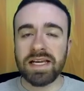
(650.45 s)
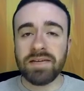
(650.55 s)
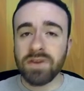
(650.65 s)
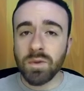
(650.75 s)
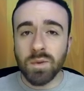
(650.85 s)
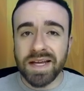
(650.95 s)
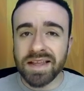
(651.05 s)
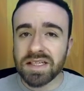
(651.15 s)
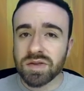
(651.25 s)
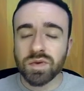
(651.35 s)
Even
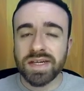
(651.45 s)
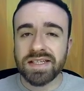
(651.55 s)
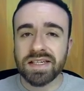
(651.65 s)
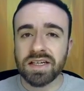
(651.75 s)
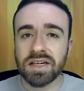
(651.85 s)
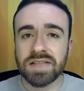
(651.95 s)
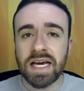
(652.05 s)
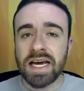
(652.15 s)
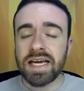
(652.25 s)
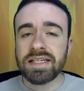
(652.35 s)
with his recent nerfs,
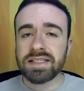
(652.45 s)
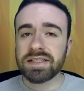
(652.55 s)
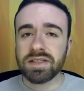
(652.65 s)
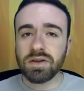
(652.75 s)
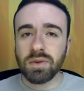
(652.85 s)
he's still